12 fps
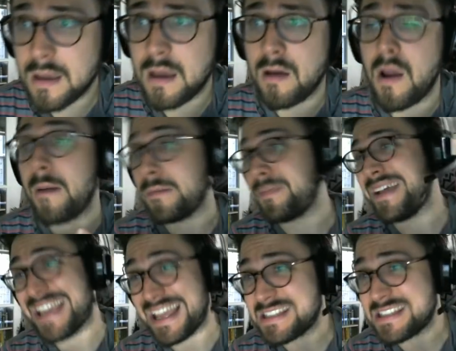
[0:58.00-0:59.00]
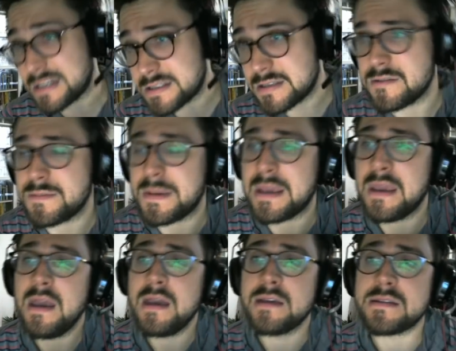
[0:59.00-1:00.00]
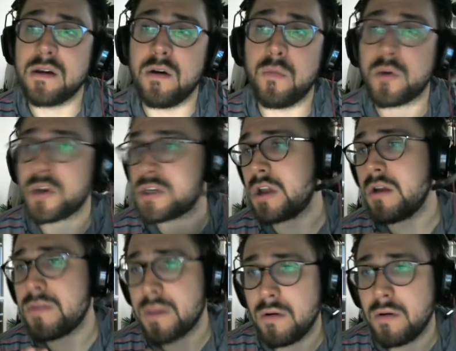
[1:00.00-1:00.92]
how to play against it, excuse me. So we're going to start,